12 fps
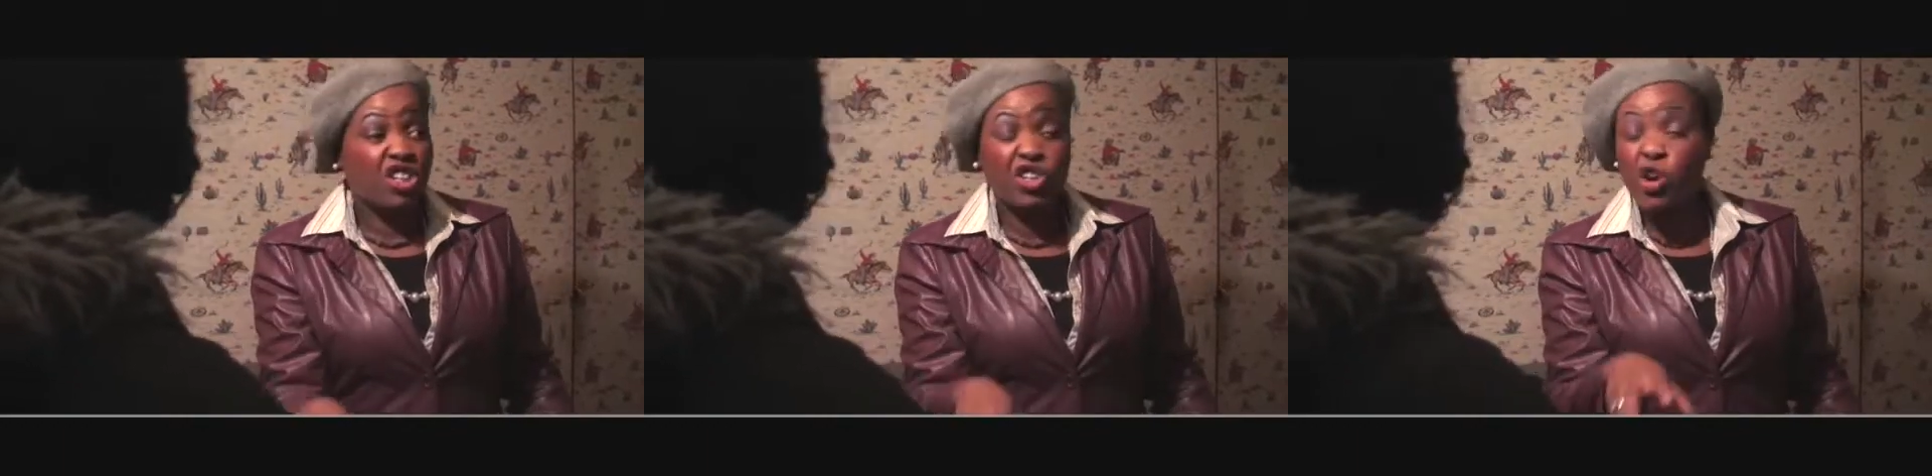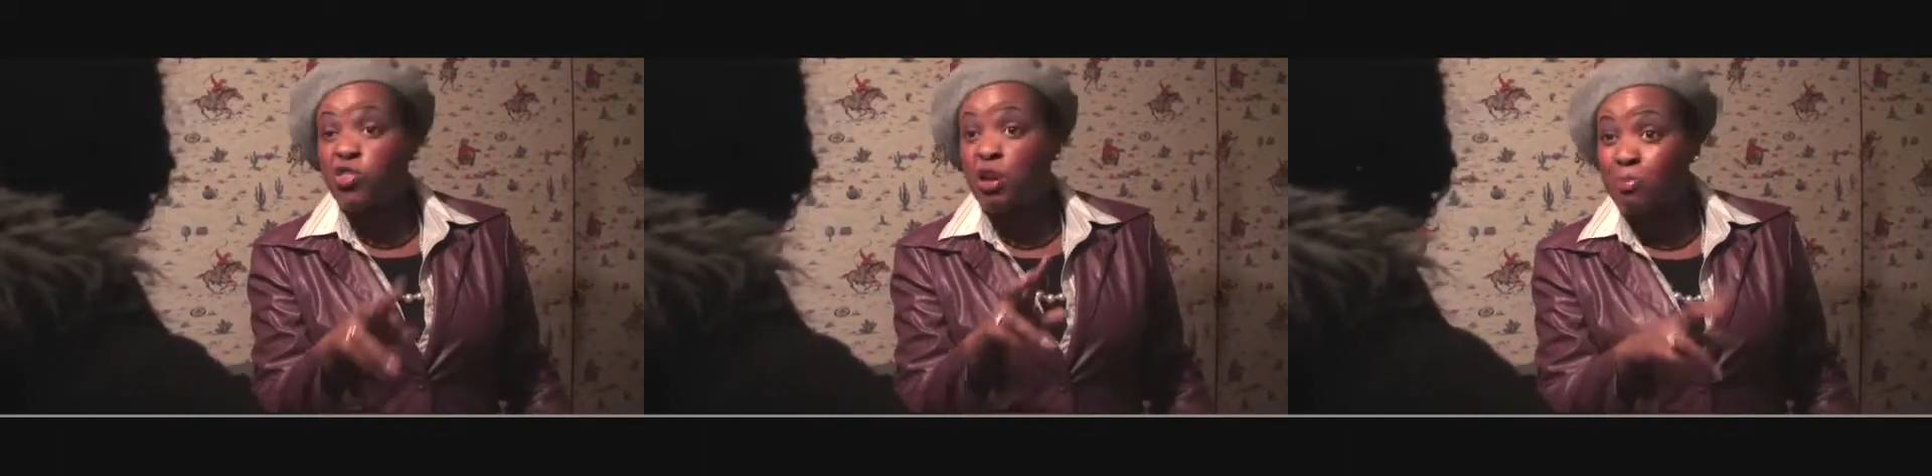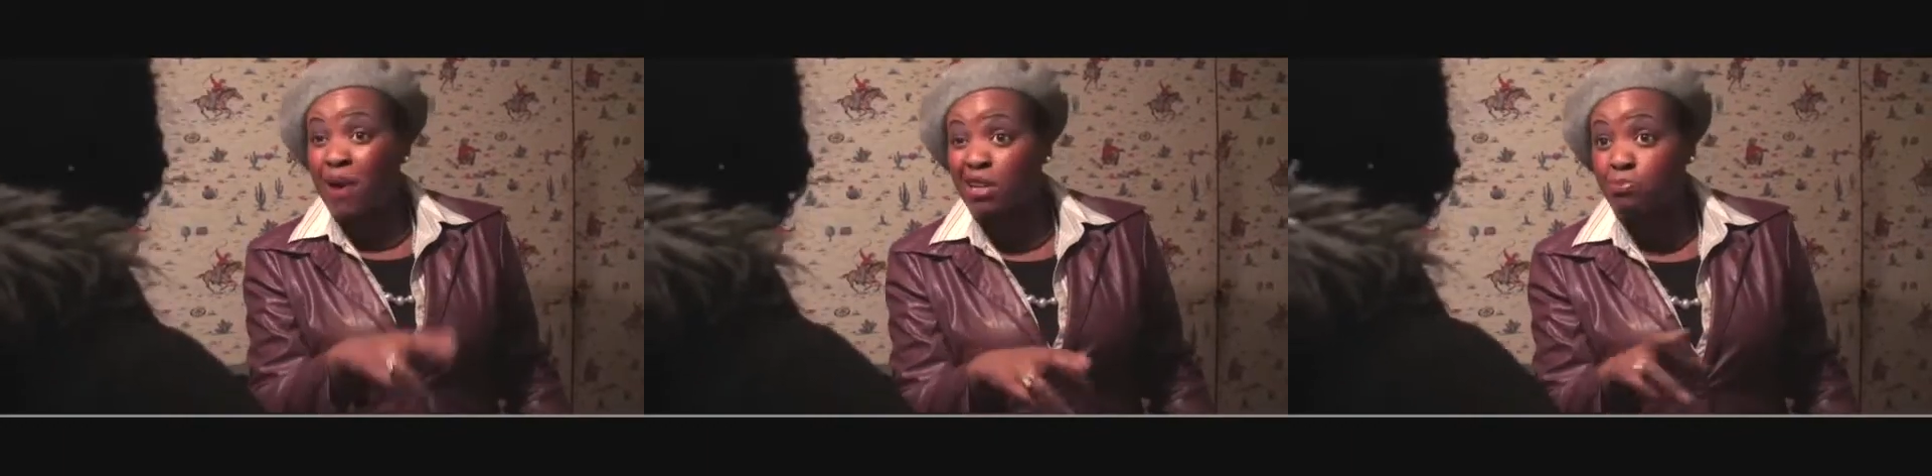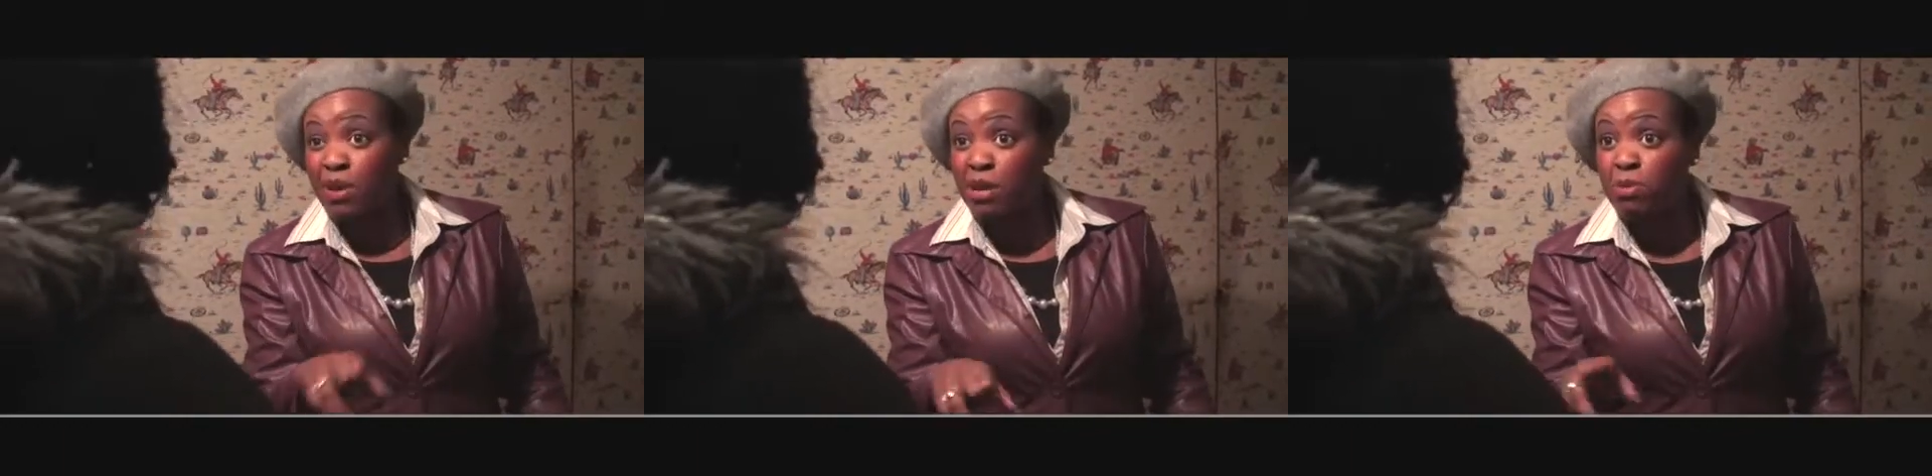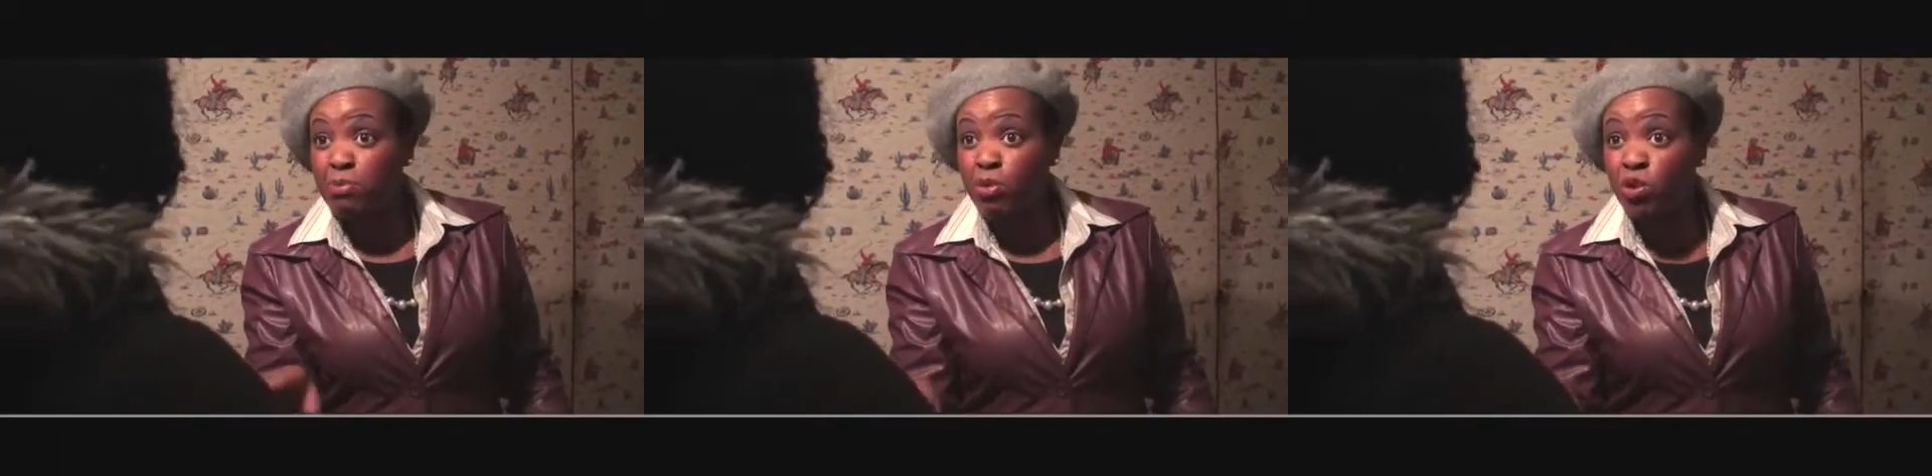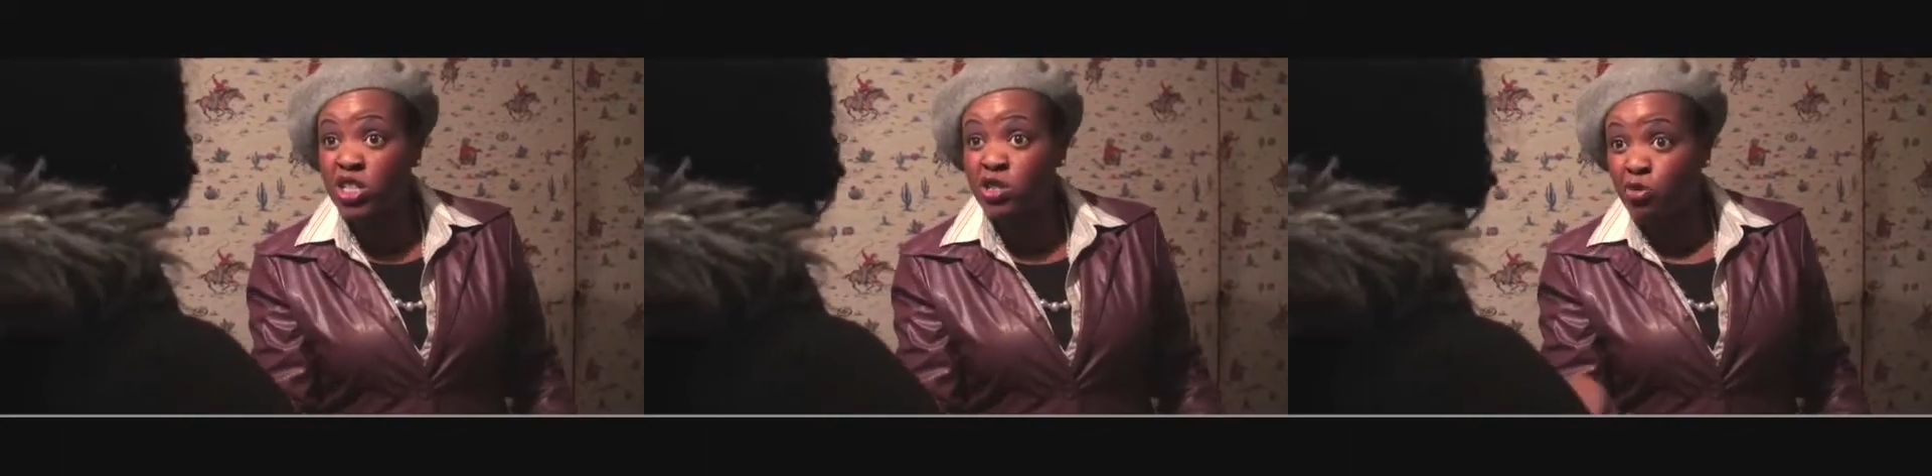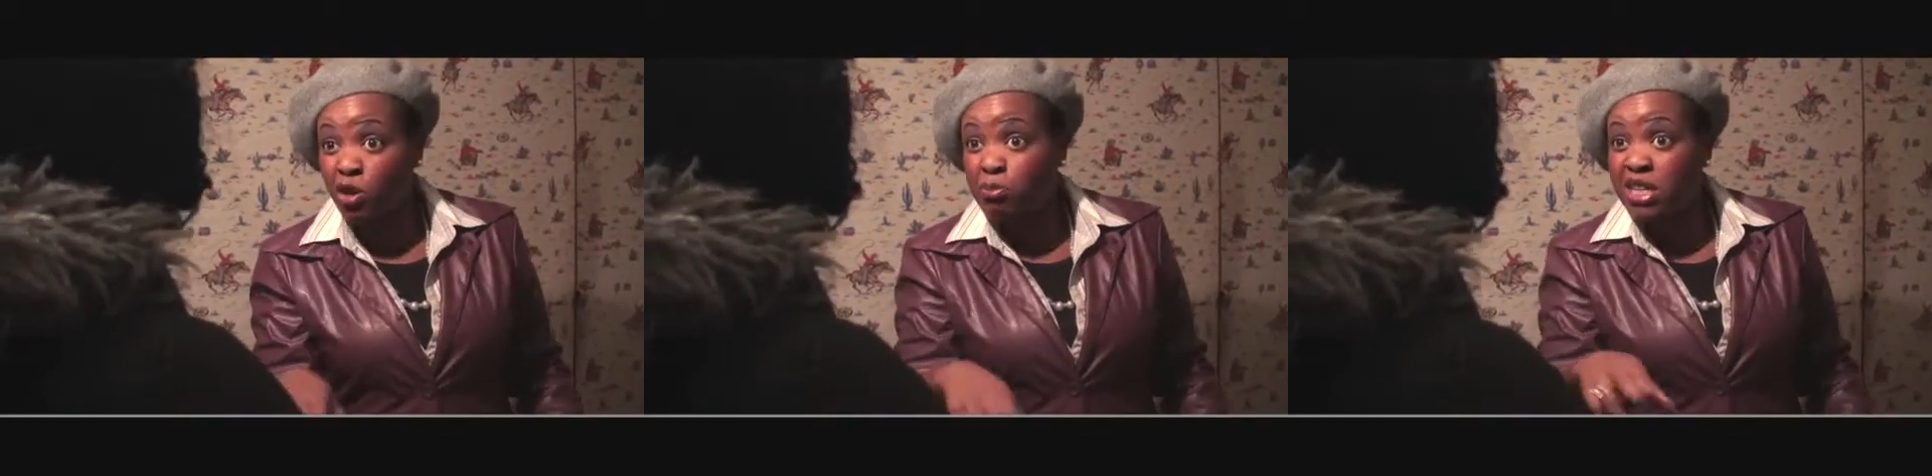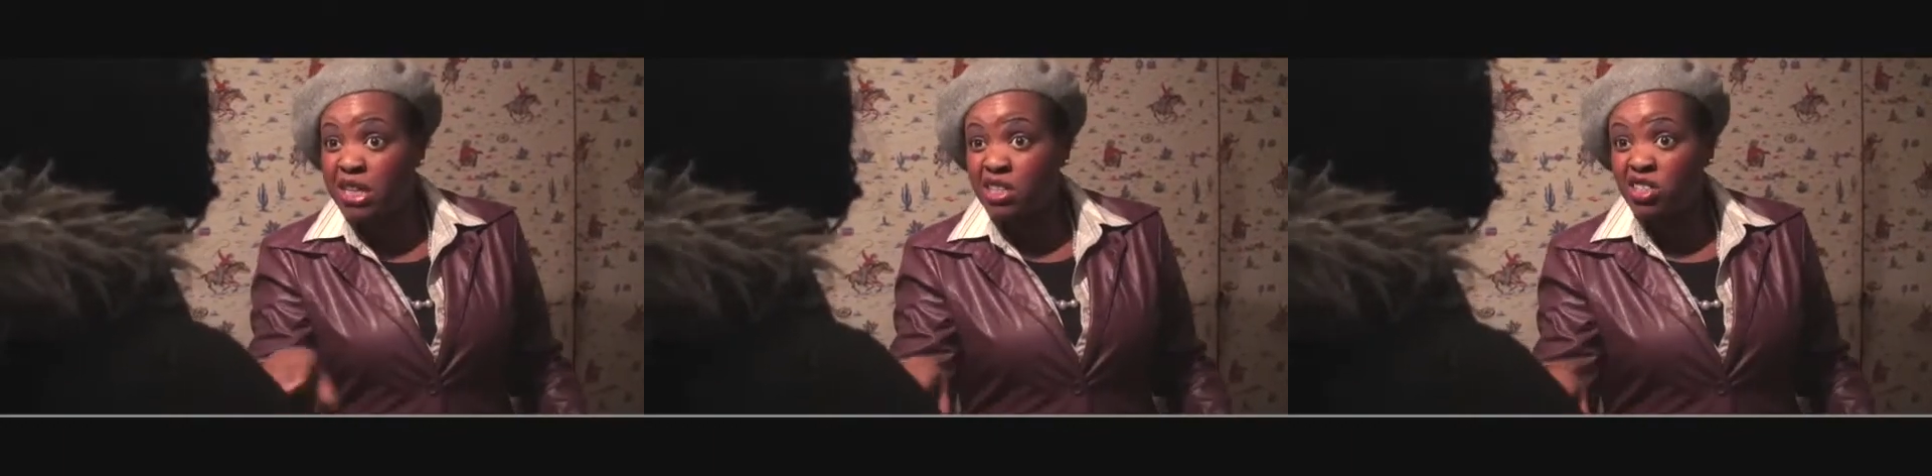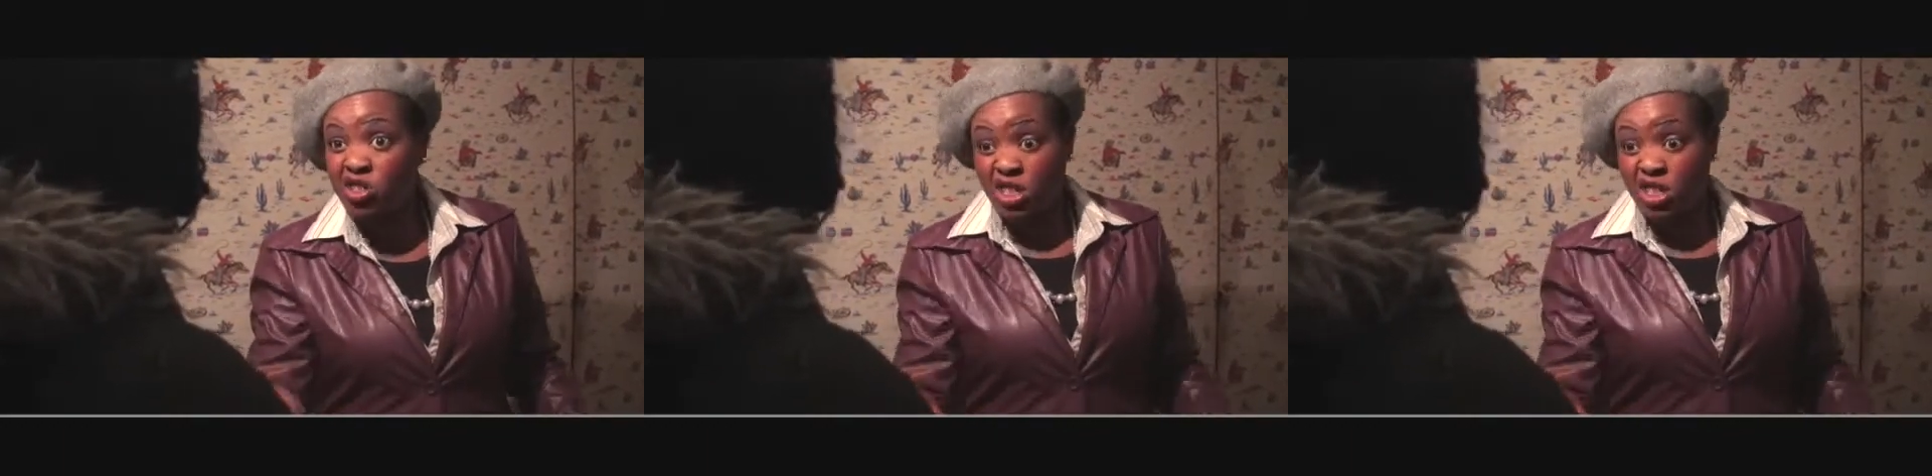You know, they banned baby boys from meetings